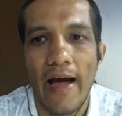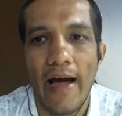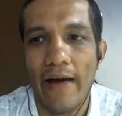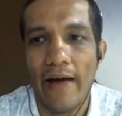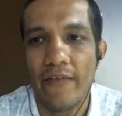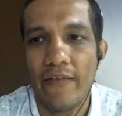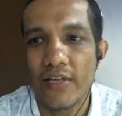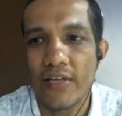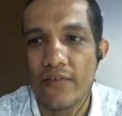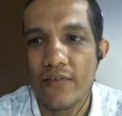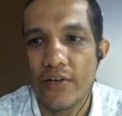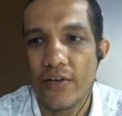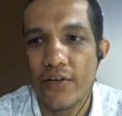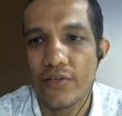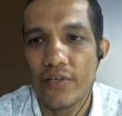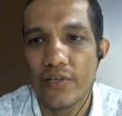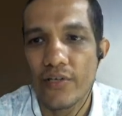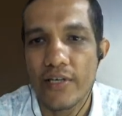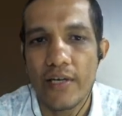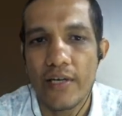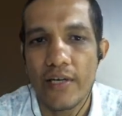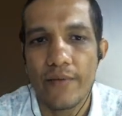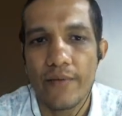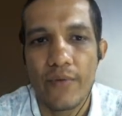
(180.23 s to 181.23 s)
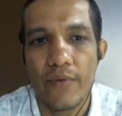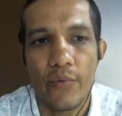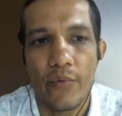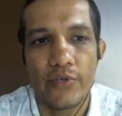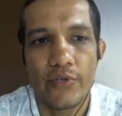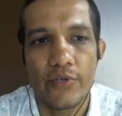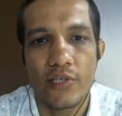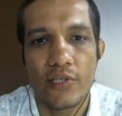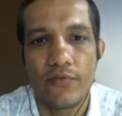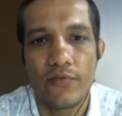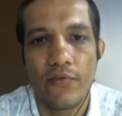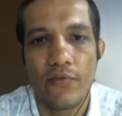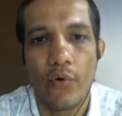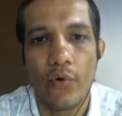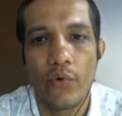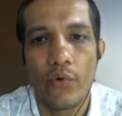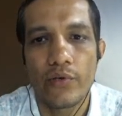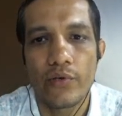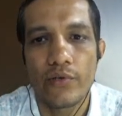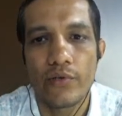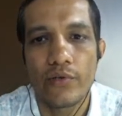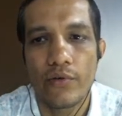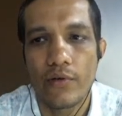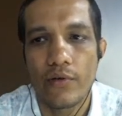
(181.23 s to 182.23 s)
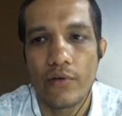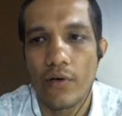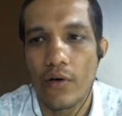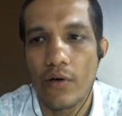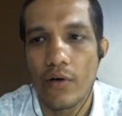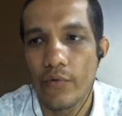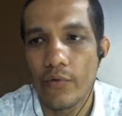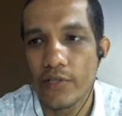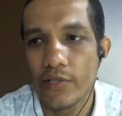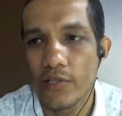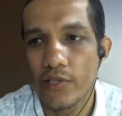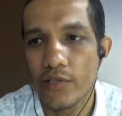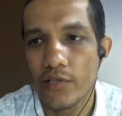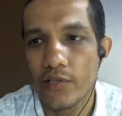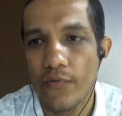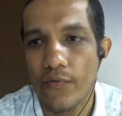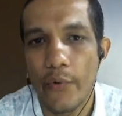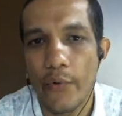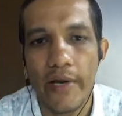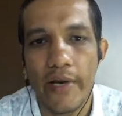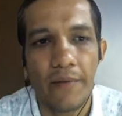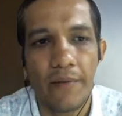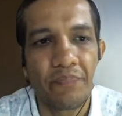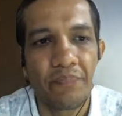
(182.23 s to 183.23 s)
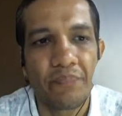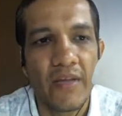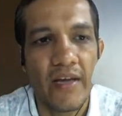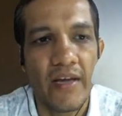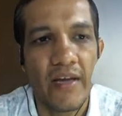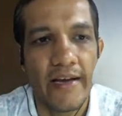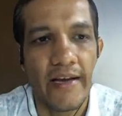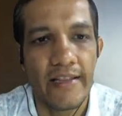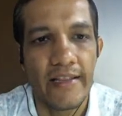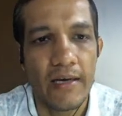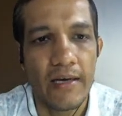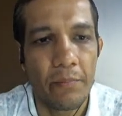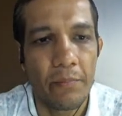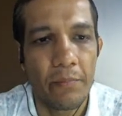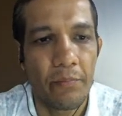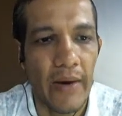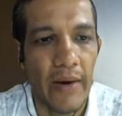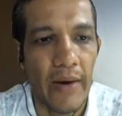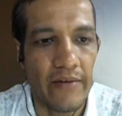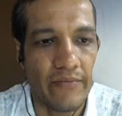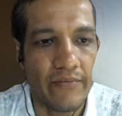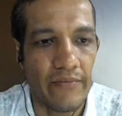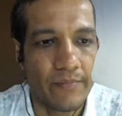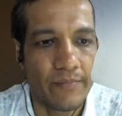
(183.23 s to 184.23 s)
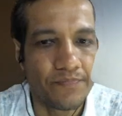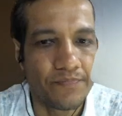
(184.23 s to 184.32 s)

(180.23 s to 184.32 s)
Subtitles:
average velocity which is flowing in the pipe.